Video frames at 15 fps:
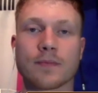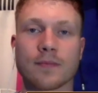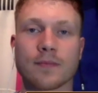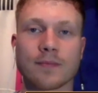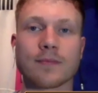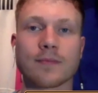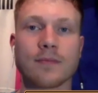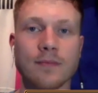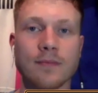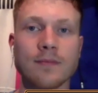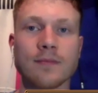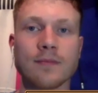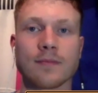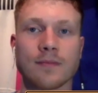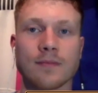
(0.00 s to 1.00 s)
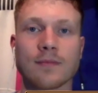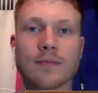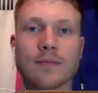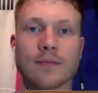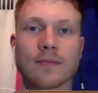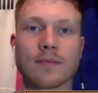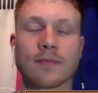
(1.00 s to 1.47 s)

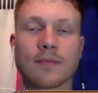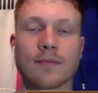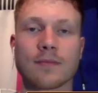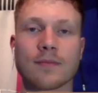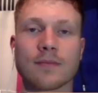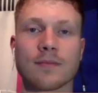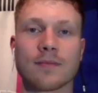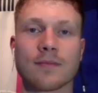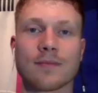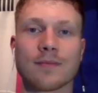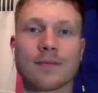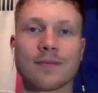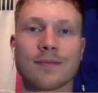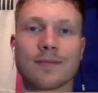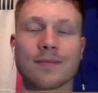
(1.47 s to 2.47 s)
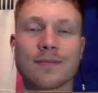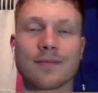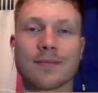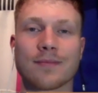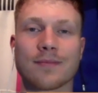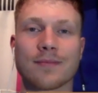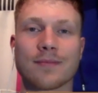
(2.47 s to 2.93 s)

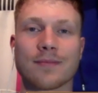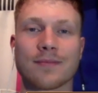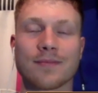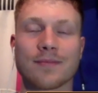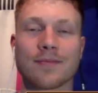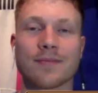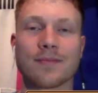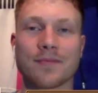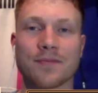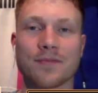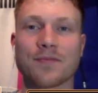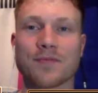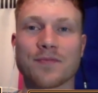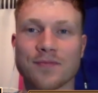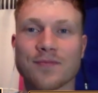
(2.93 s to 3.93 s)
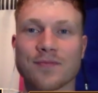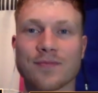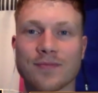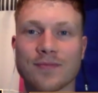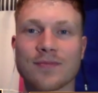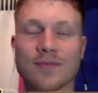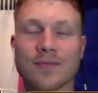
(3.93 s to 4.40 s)

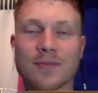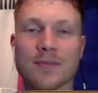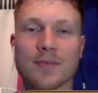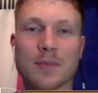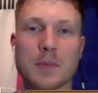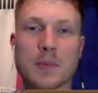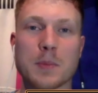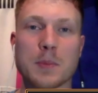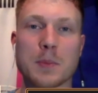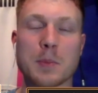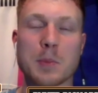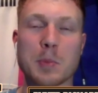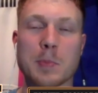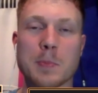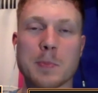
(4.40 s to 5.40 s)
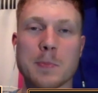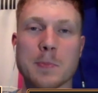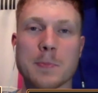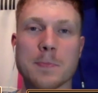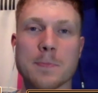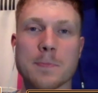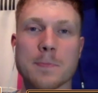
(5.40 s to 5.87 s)

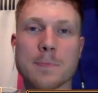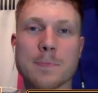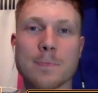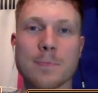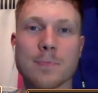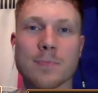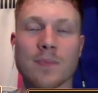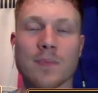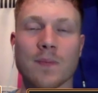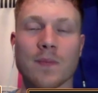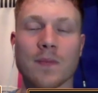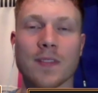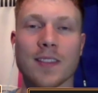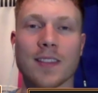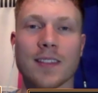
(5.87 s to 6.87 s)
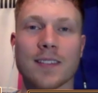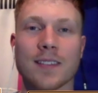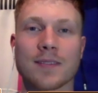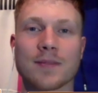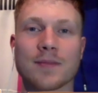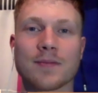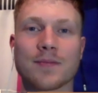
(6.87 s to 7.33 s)

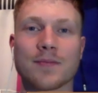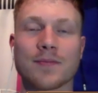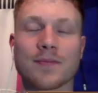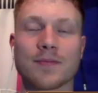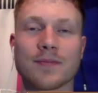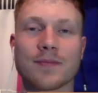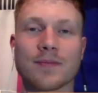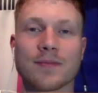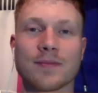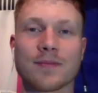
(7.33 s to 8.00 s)
No words are spoken by the person on screen.